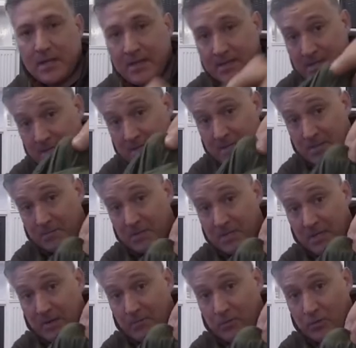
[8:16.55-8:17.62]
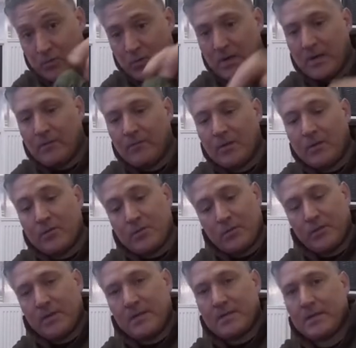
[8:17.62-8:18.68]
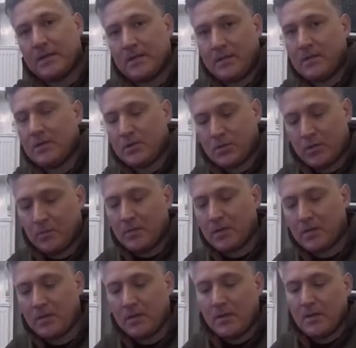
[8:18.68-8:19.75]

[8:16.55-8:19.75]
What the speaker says: this material as well. So the inside near your stomach.